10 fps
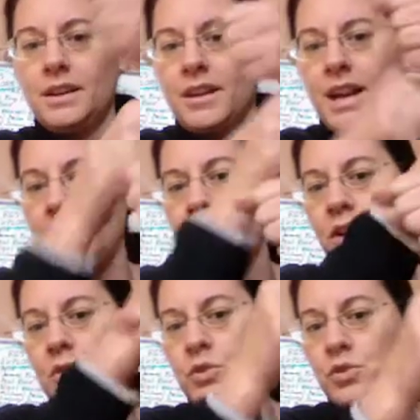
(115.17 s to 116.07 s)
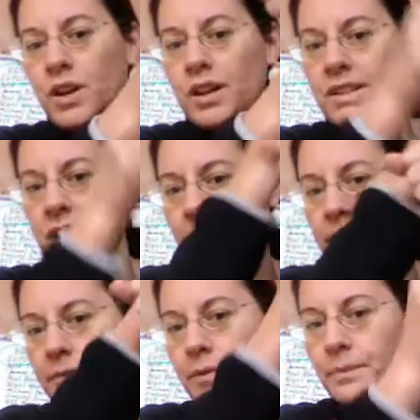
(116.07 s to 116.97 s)
Okay, constructing.
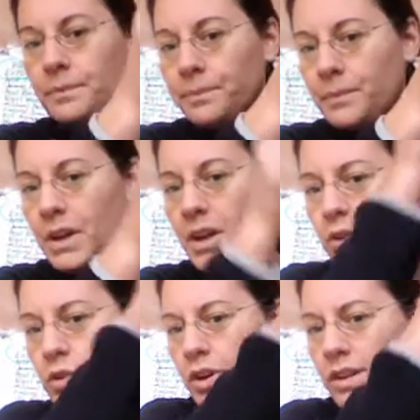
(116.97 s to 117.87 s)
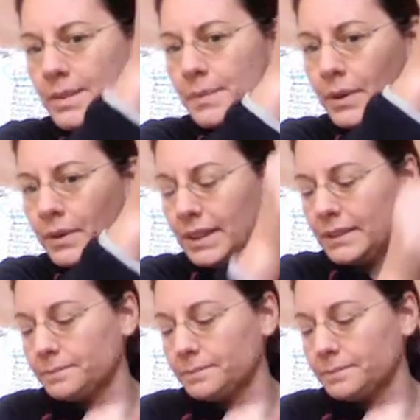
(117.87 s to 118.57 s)
We construct a building.